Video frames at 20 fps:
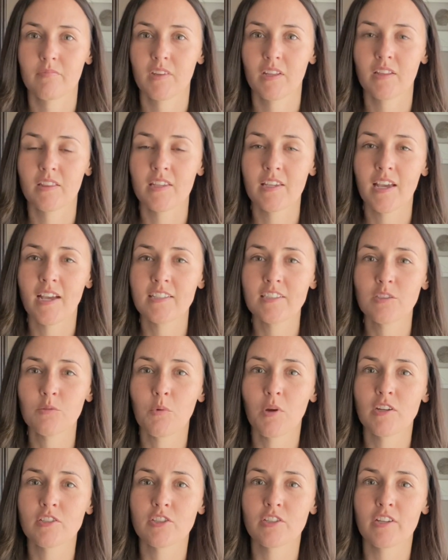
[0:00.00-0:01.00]
The Acid
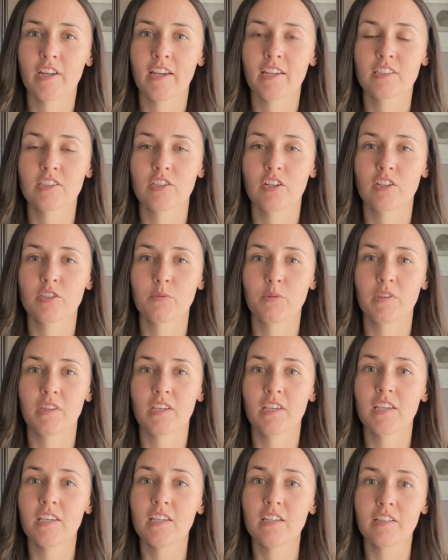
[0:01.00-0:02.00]
Watcher diet starts with a
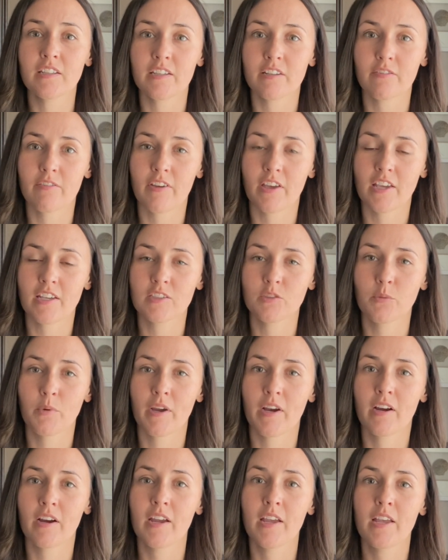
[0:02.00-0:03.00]
healing phase,
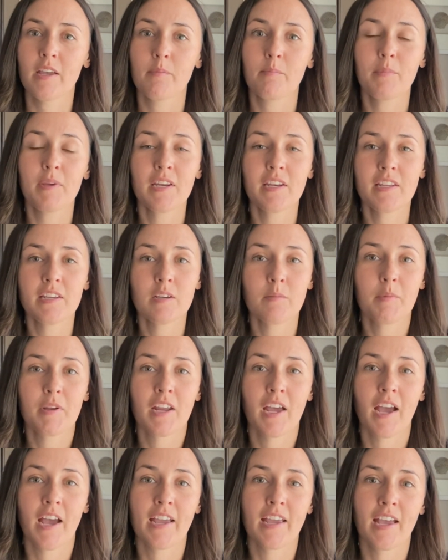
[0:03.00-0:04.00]
where medium
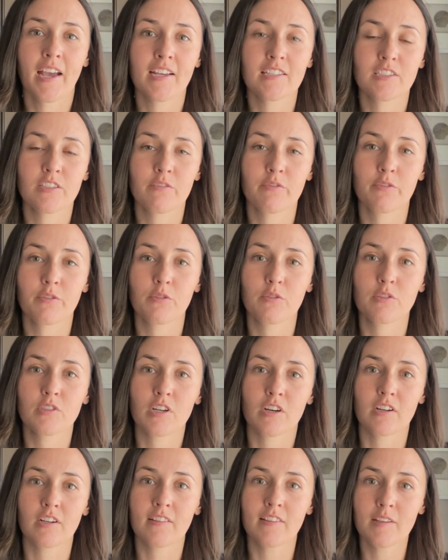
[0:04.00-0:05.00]
and high acid foods
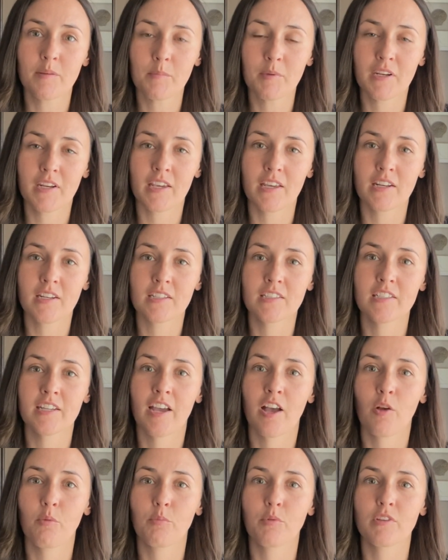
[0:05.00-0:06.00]
are eliminated to
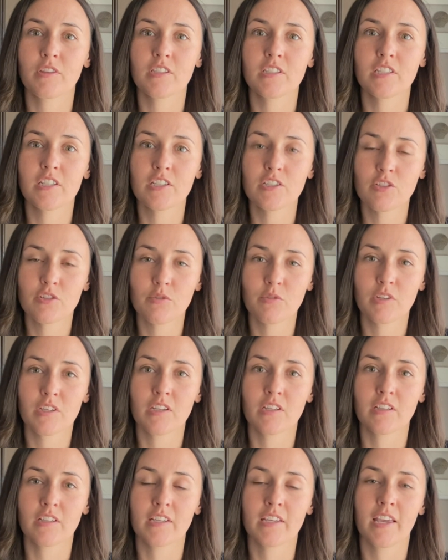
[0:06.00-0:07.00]
help with tissue
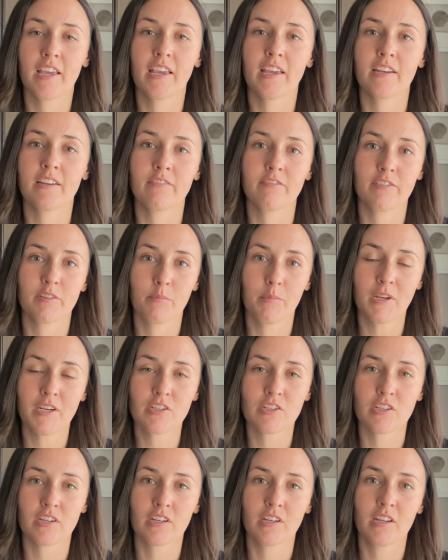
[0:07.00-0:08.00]
healing and
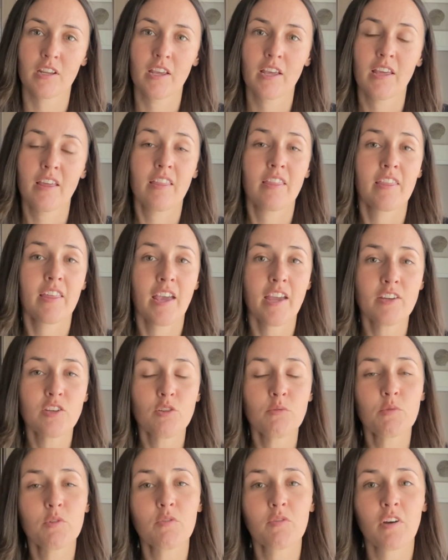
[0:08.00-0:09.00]
inflammation. Then
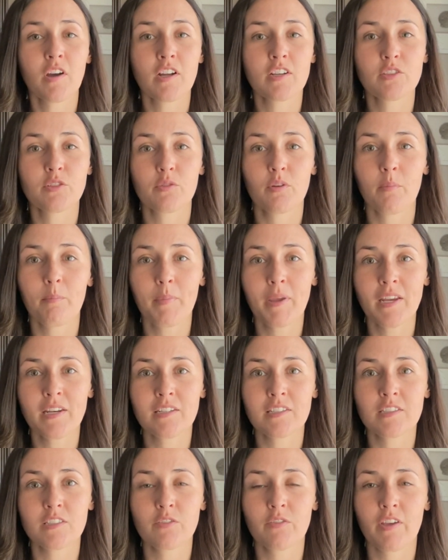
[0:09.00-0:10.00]
you move on to a
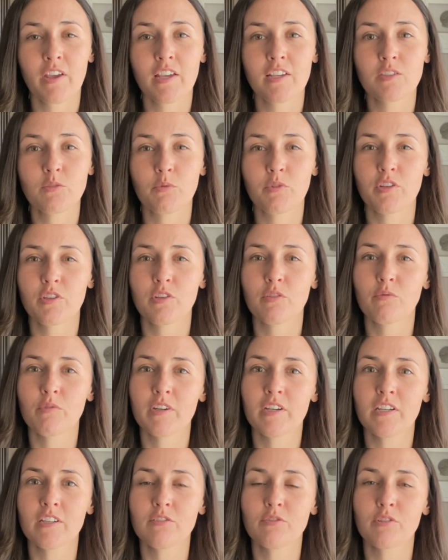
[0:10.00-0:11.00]
maintenance phase where you
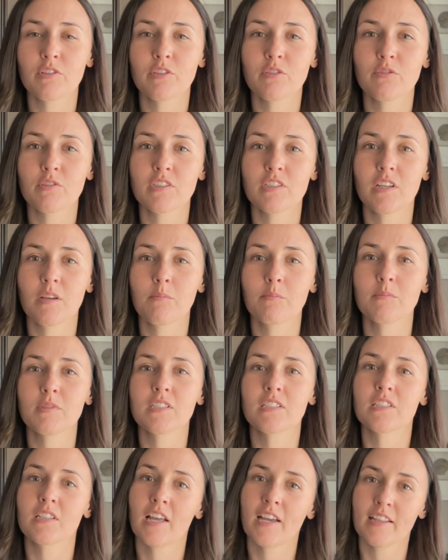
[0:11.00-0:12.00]
reintroduce some
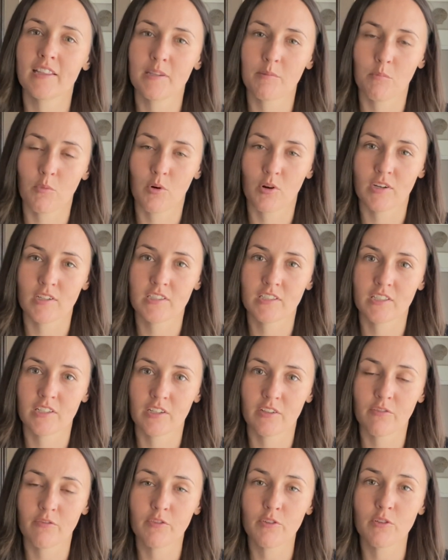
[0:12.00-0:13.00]
slightly more
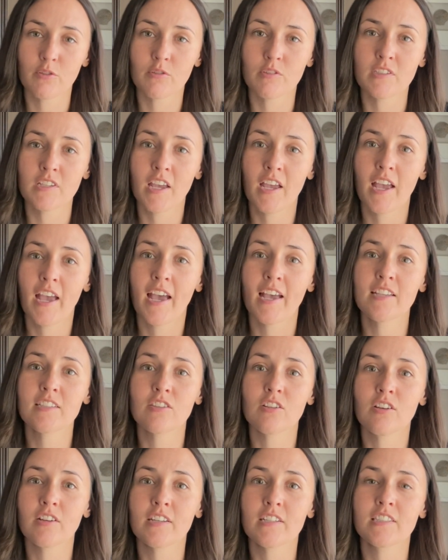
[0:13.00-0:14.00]
acidic foods as
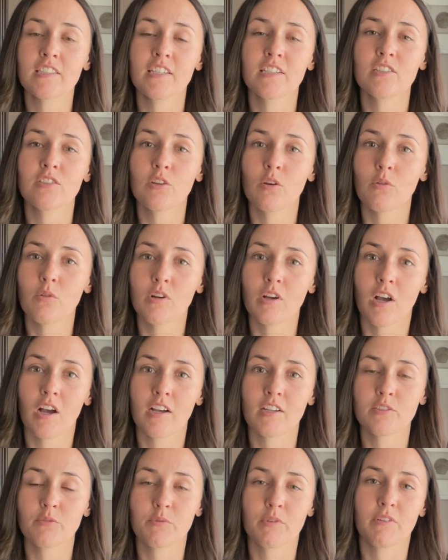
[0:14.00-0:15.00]
long as they don't
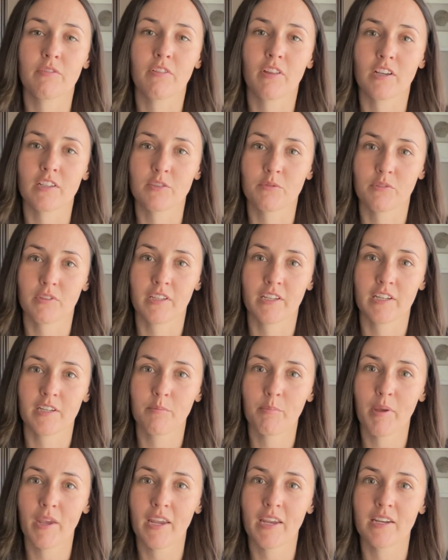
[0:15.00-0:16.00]
cause
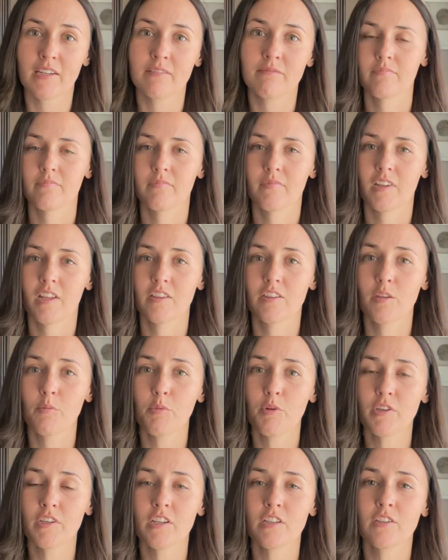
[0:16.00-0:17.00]
reflux-related pain. The
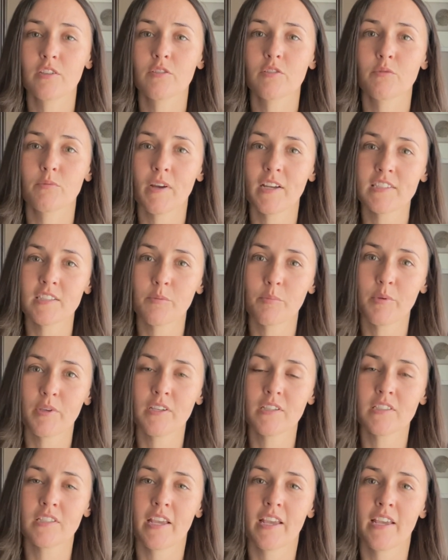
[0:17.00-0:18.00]
book includes
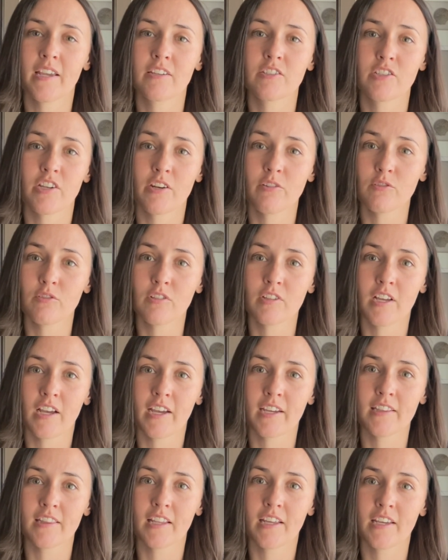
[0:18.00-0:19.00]
recipes and general
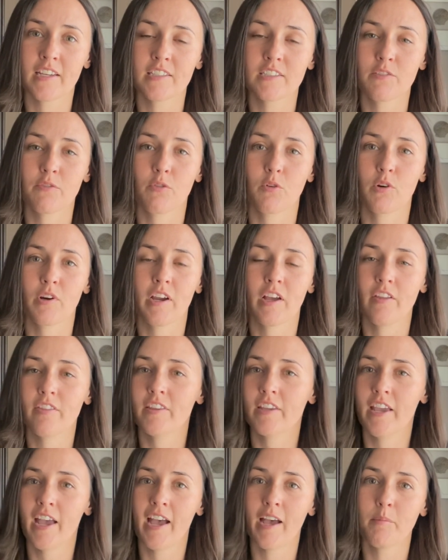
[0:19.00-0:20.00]
guidelines for
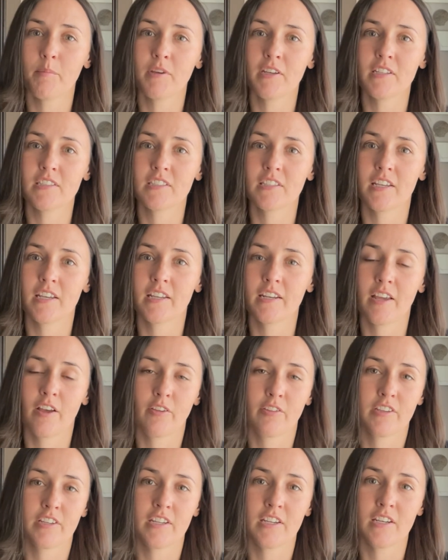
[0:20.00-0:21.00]
healthy habits and
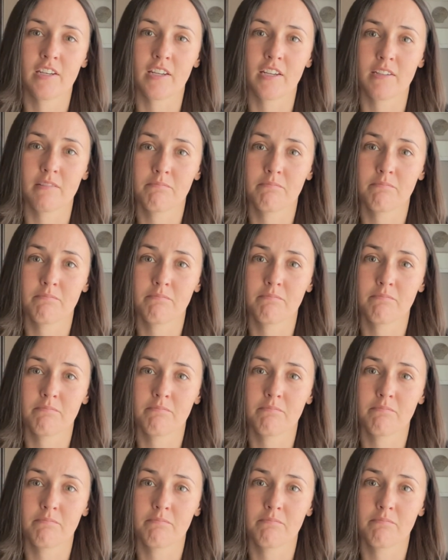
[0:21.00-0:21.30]
healthy eating.